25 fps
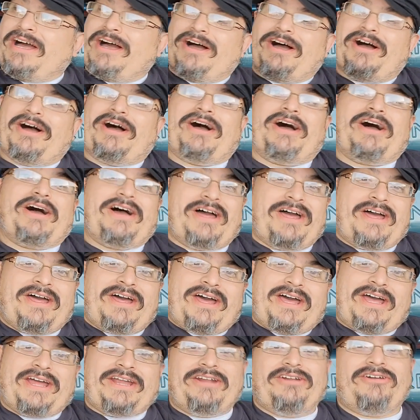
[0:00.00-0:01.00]

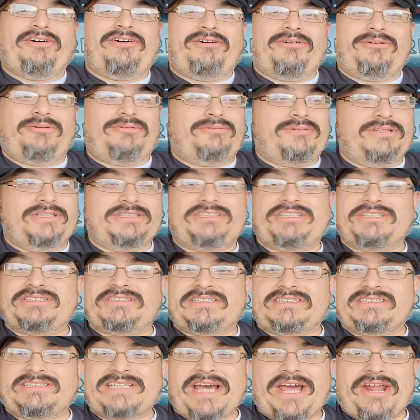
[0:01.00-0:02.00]
I know it's
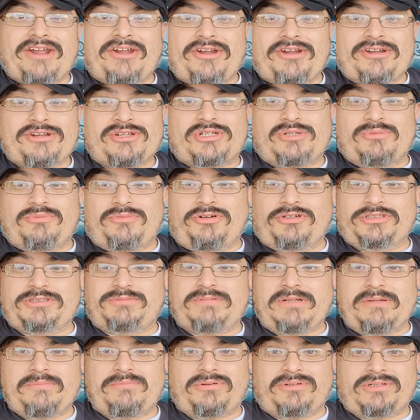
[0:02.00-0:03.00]
just a Saturn, to
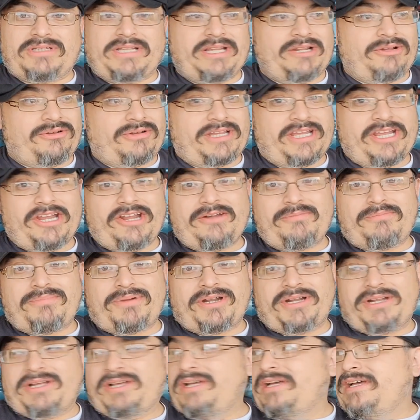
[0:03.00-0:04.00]
most people they don't care,
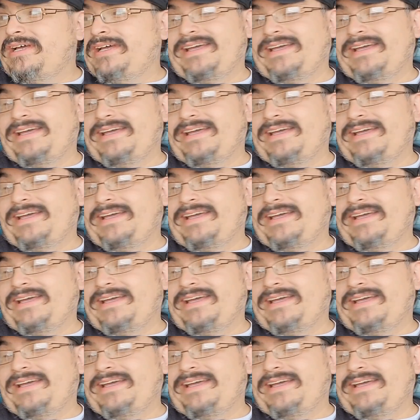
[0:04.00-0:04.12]
but